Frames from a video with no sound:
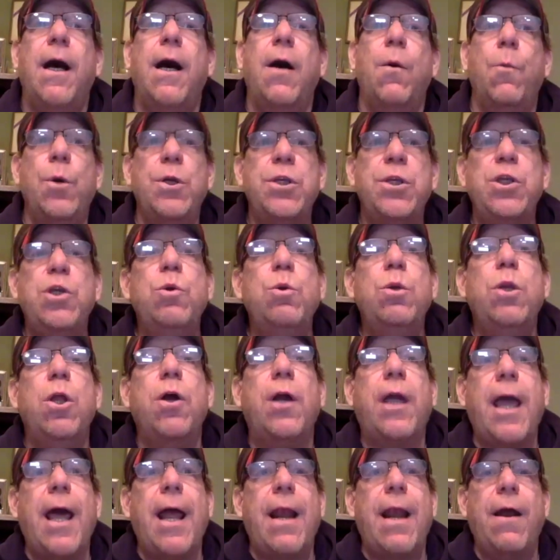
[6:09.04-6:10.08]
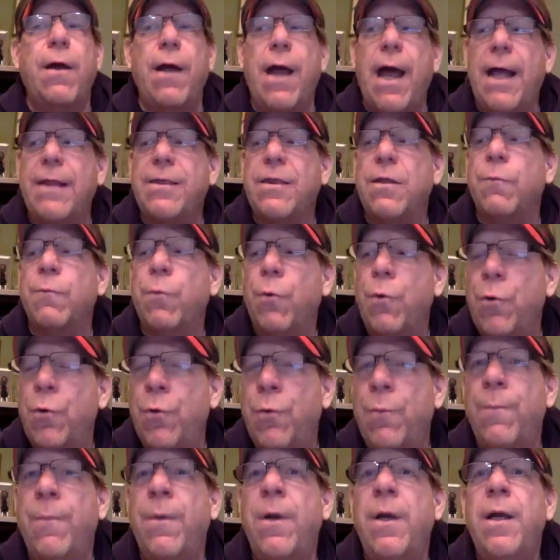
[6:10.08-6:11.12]
When you look at the
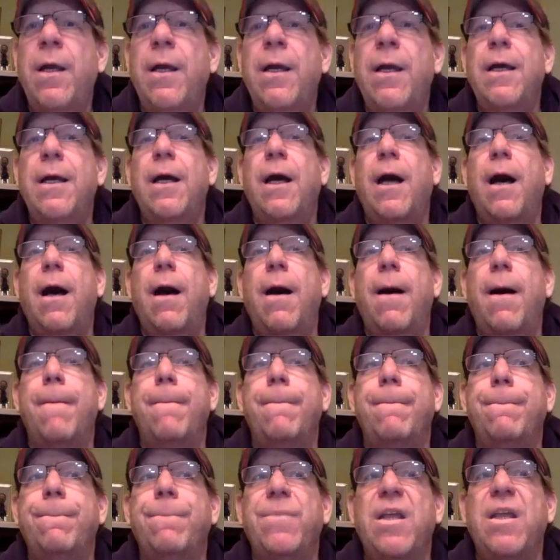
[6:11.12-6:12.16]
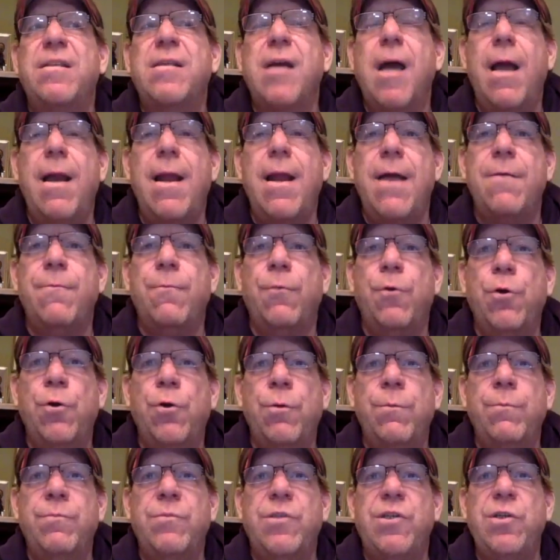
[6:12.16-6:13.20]
room, the tight end
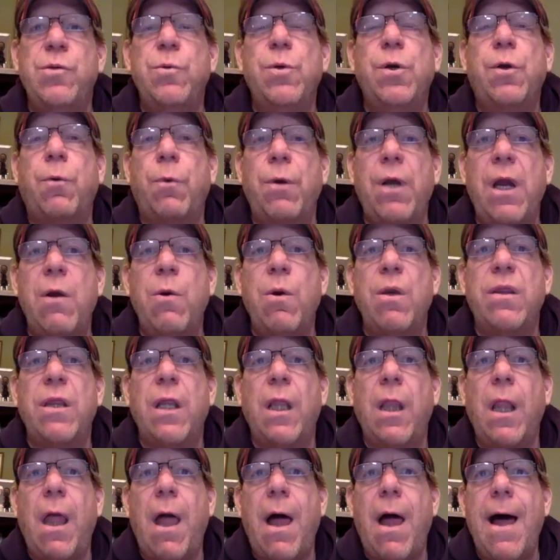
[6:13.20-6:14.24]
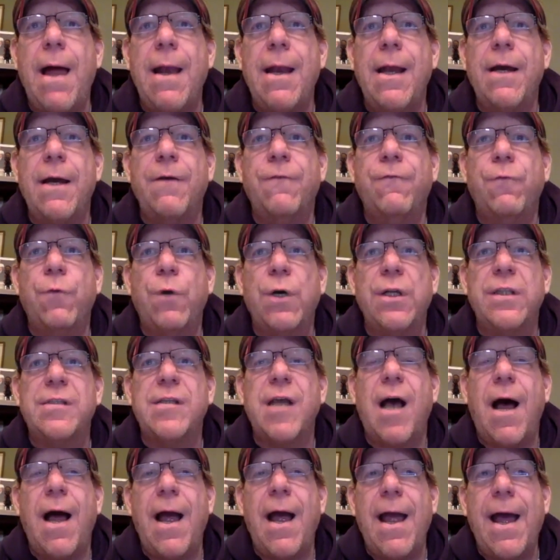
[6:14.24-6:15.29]
room, do you agree with a lot of what
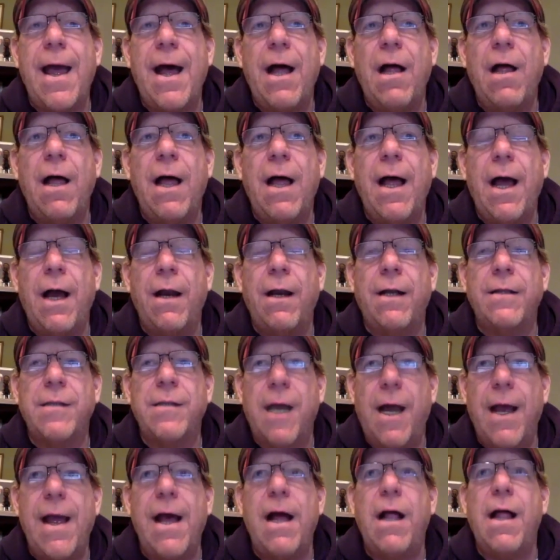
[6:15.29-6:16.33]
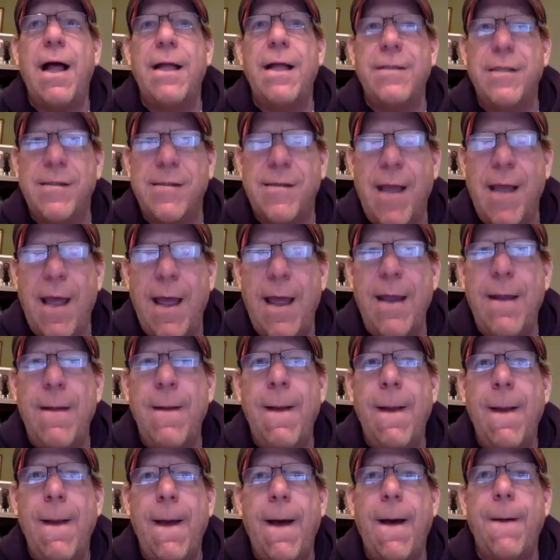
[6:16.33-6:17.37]
Ty Howle had to say
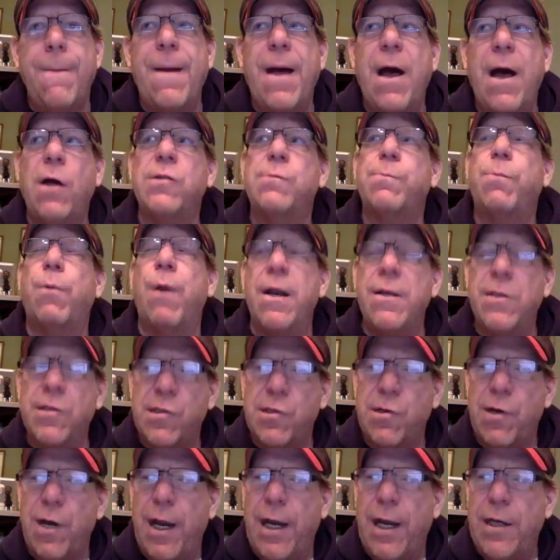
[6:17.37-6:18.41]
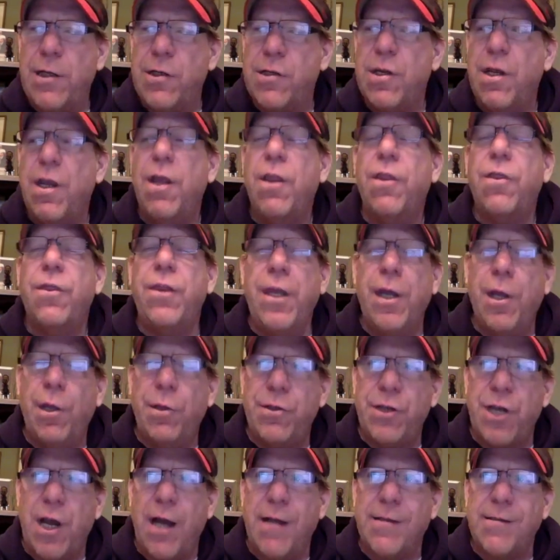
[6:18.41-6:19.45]
about Brenton Strange, Theo
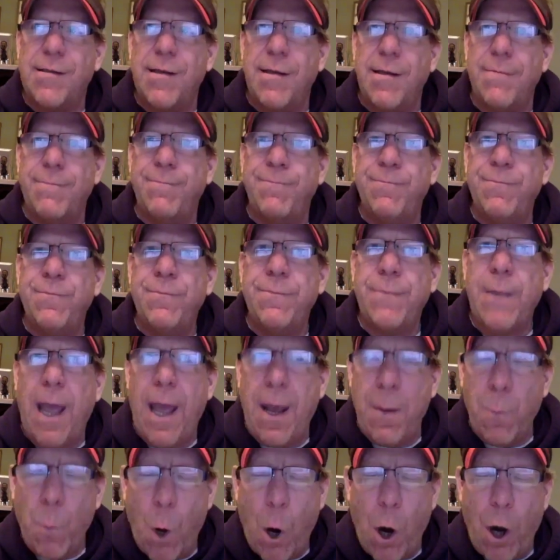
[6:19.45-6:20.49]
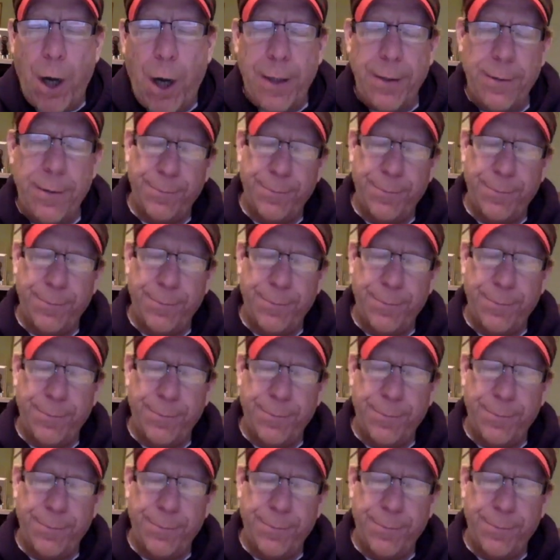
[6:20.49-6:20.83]
Johnson, and Warren?